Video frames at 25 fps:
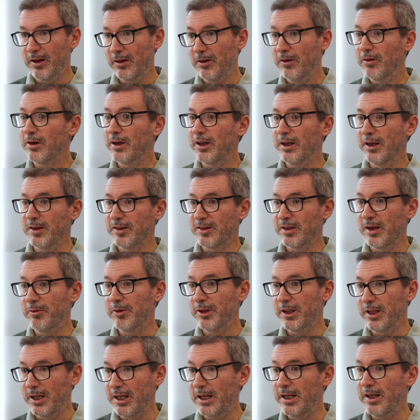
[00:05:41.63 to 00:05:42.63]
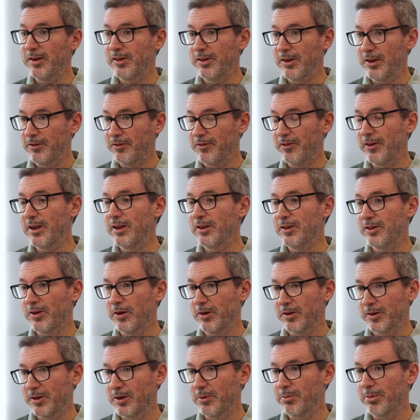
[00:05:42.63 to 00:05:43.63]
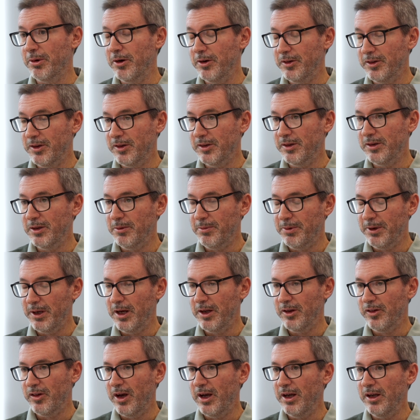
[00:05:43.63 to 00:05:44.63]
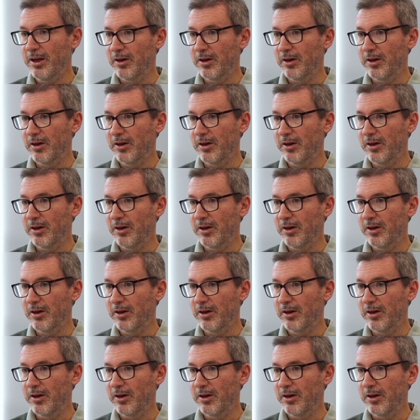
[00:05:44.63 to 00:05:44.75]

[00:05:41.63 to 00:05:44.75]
at looking at some of the easier feedstocks to process into PHA,